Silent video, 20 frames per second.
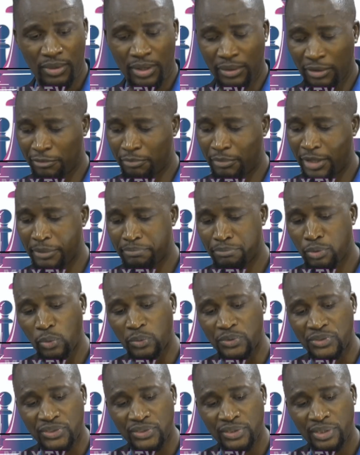one of my
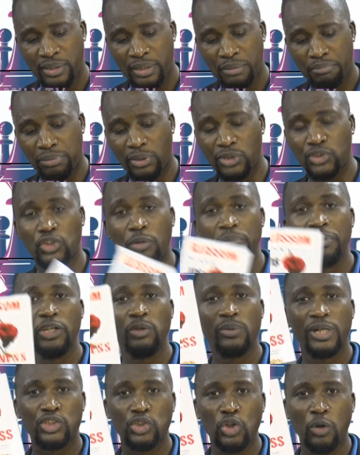books, Blossom in
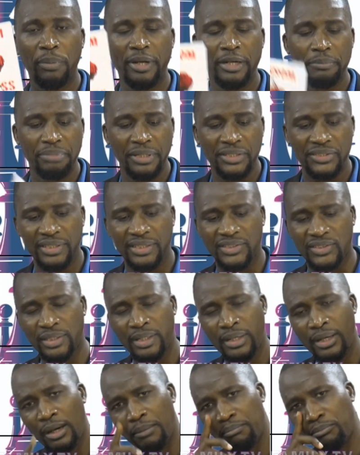Your Job and
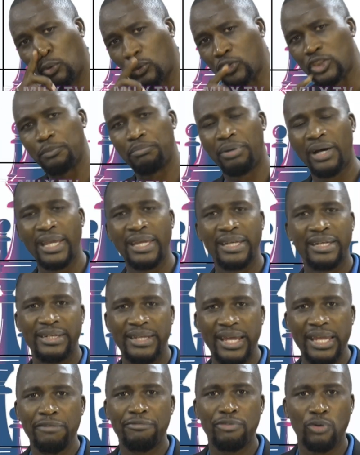Business, books by
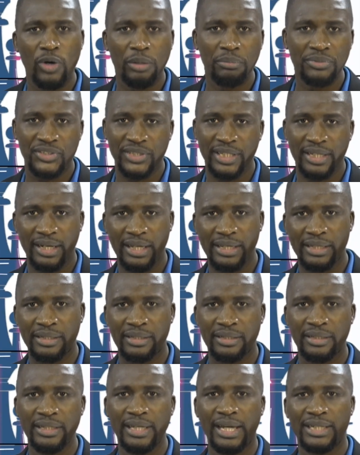Dave Ramsey,
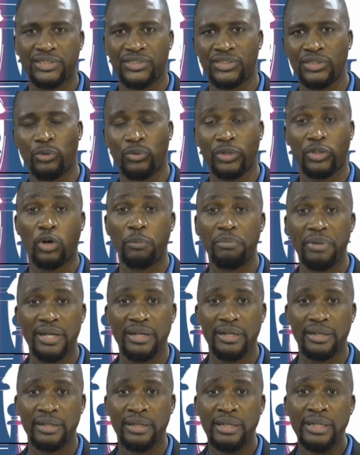like he has
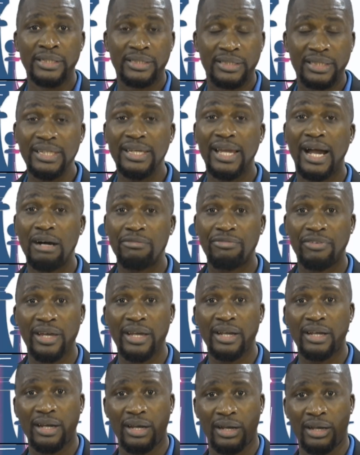recommended, T. Harv
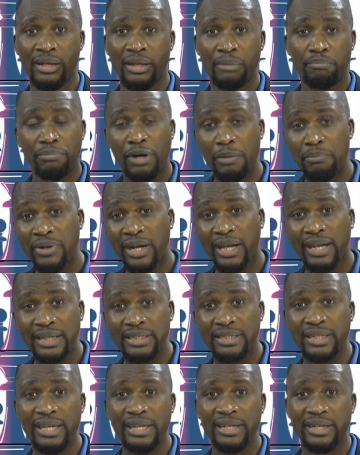Eker, Barbara
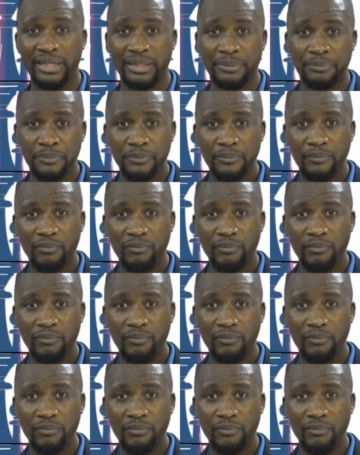Katende,